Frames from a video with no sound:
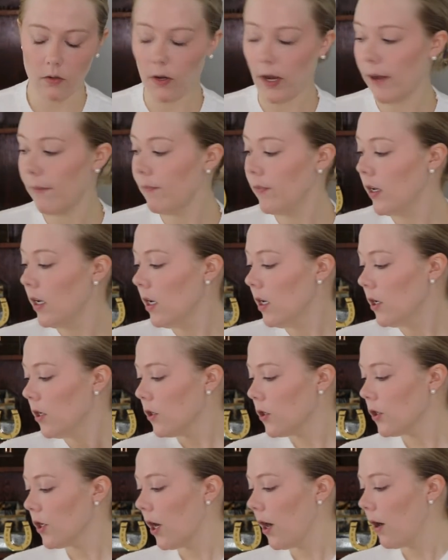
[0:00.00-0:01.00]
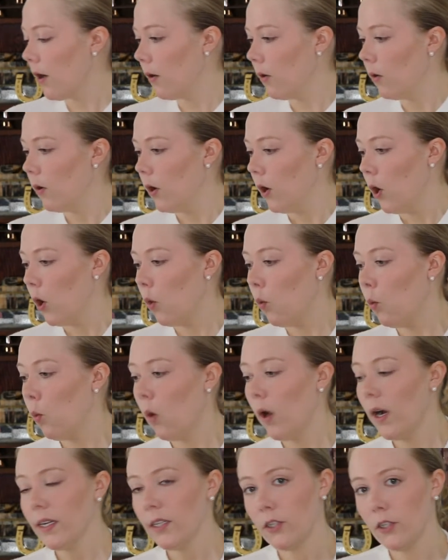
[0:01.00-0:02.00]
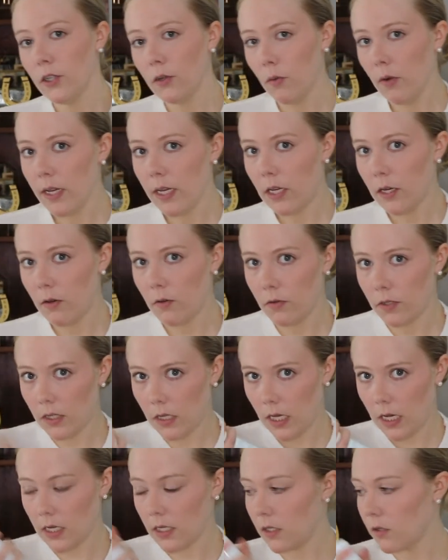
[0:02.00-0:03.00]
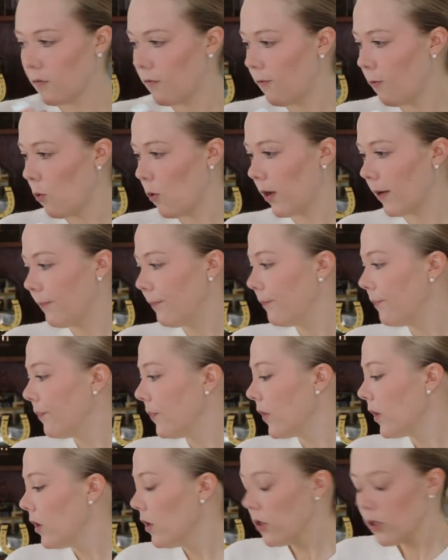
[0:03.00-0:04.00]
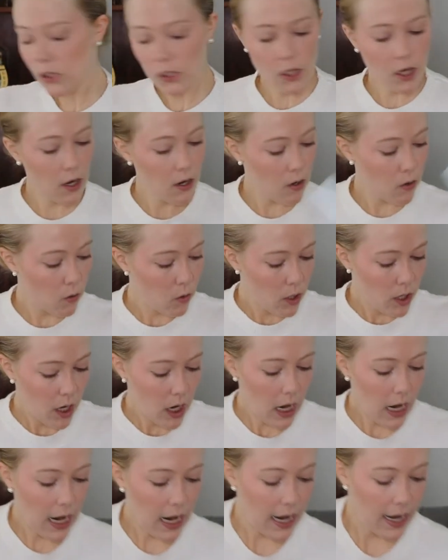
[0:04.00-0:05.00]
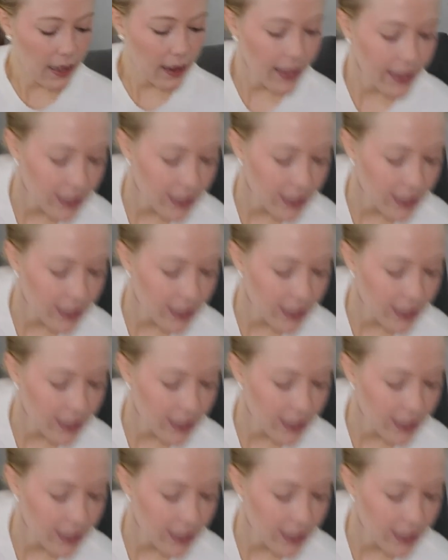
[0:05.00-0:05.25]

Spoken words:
Okay, so what do we use this for? So I